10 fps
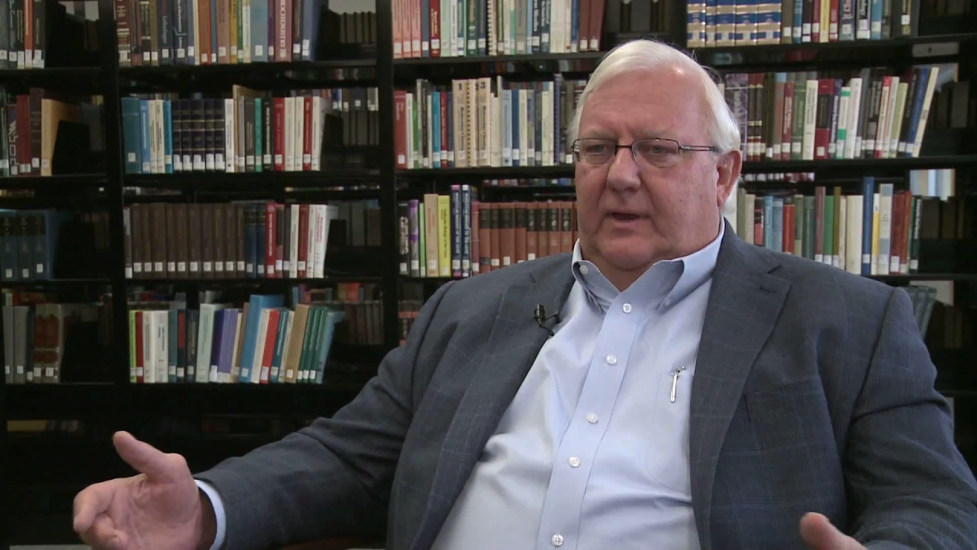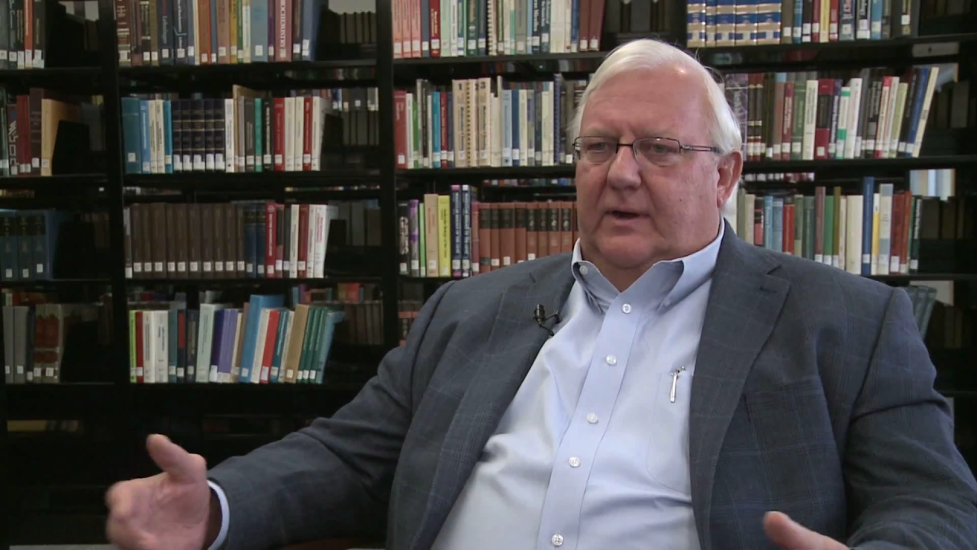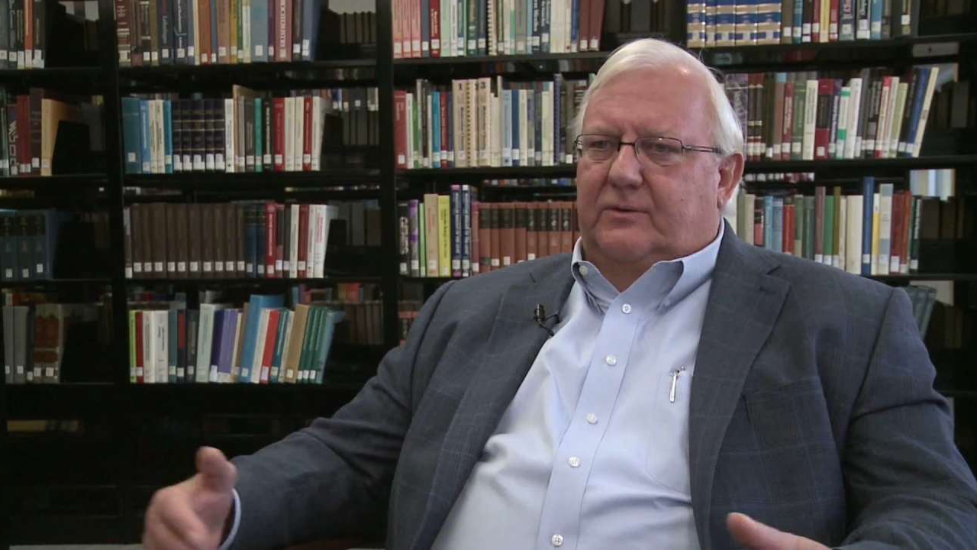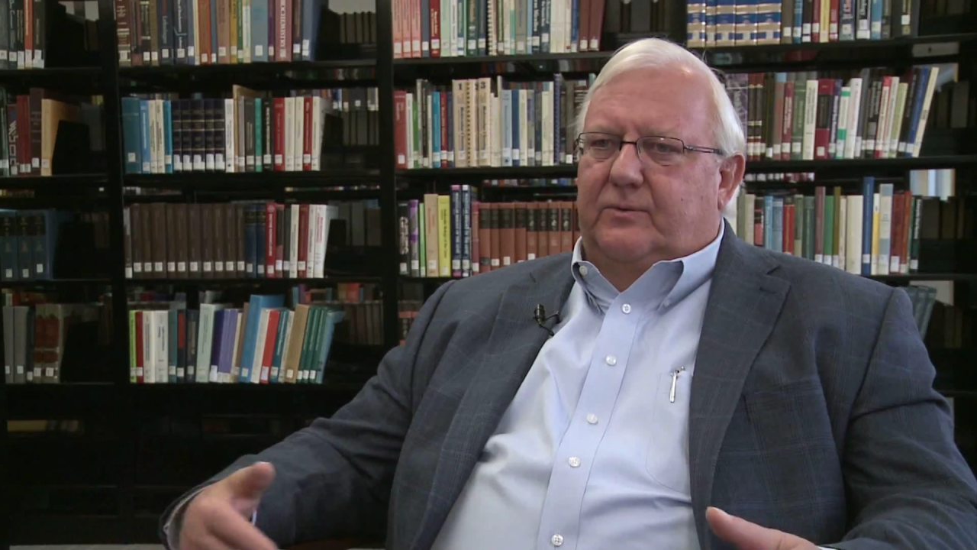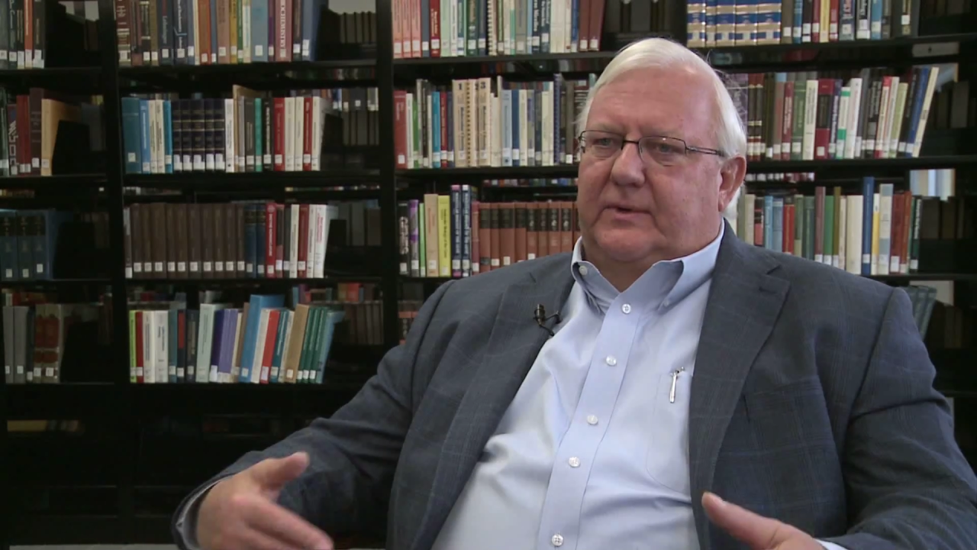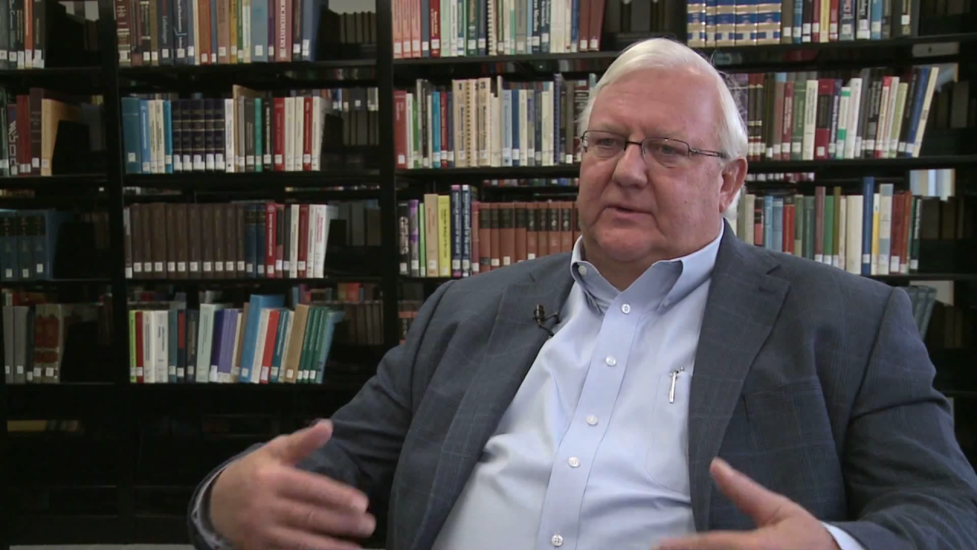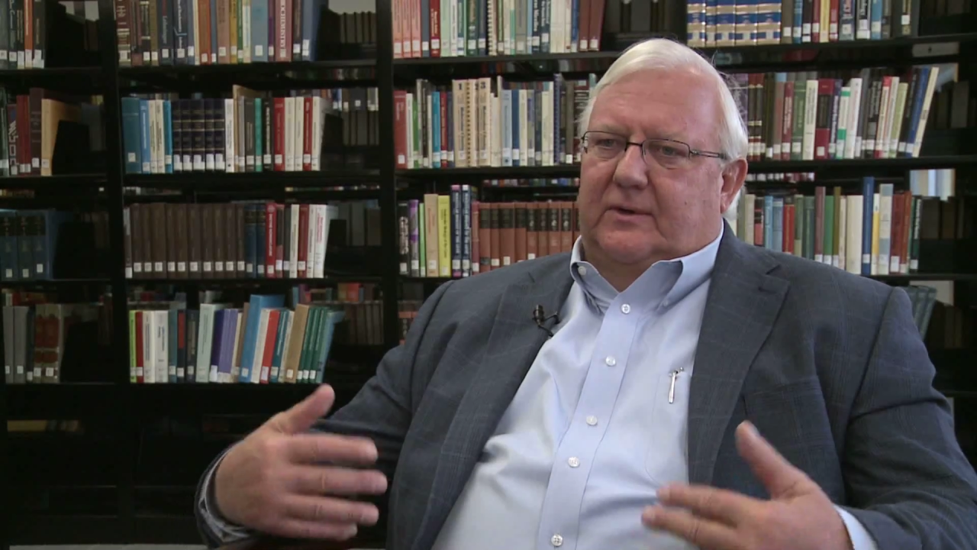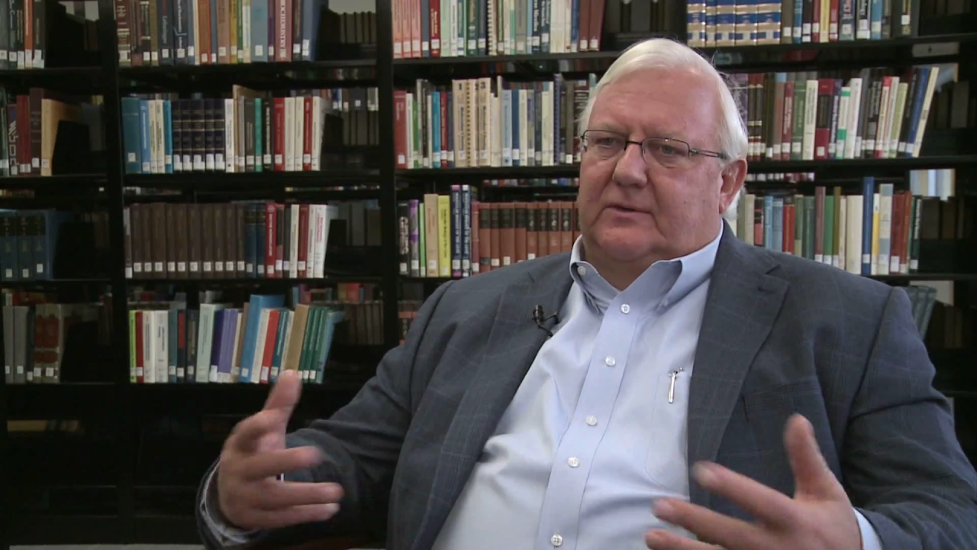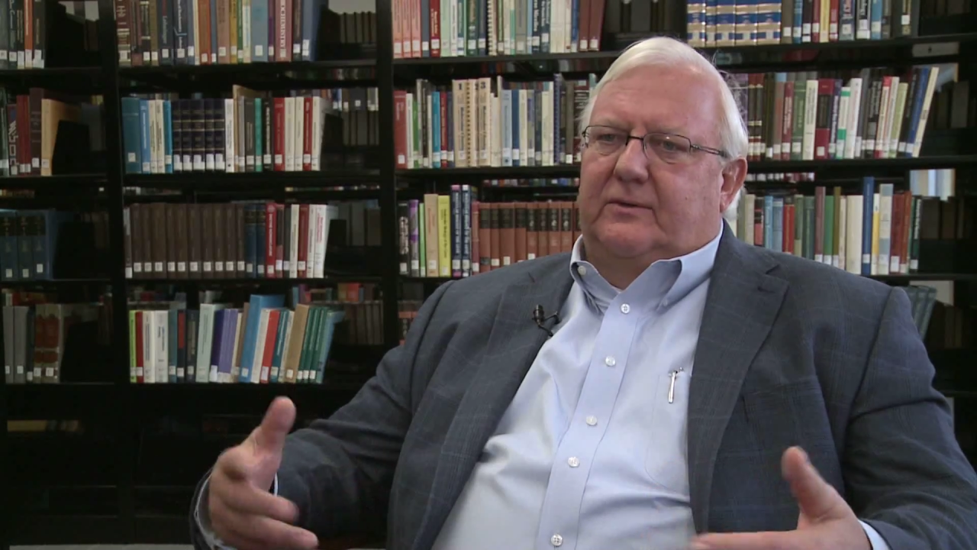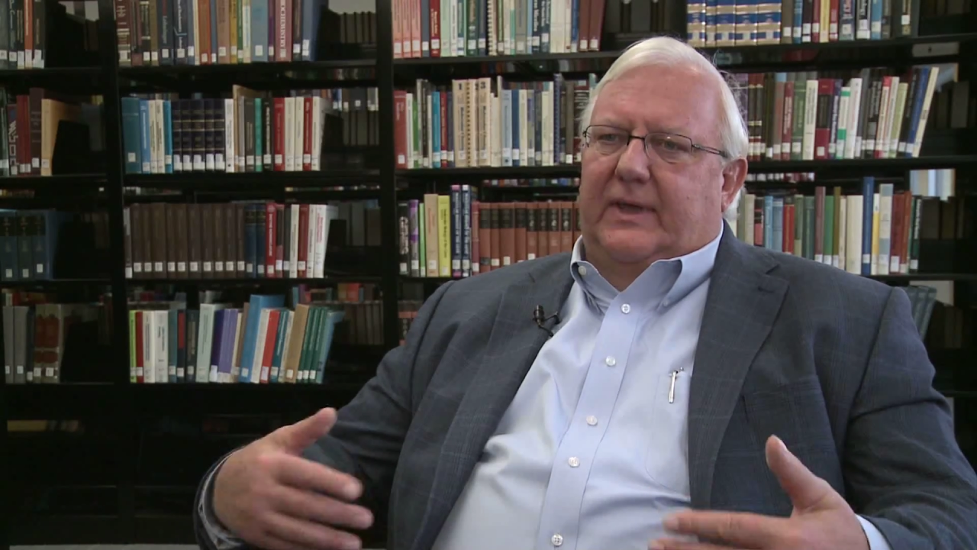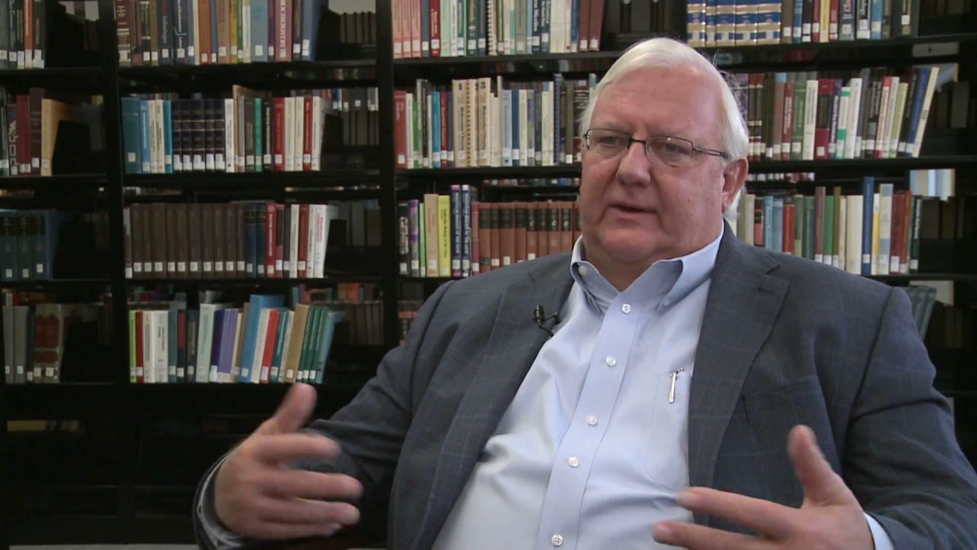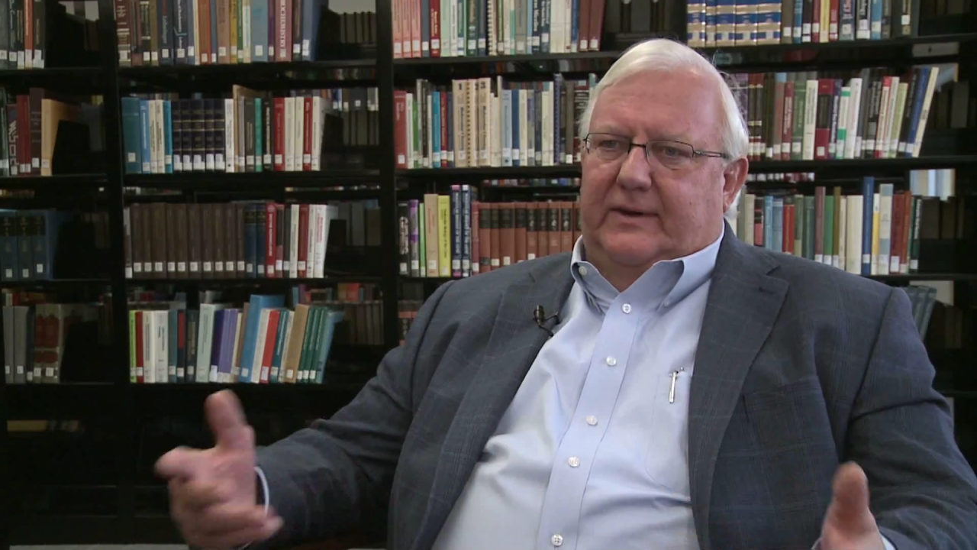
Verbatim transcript: And as a result of that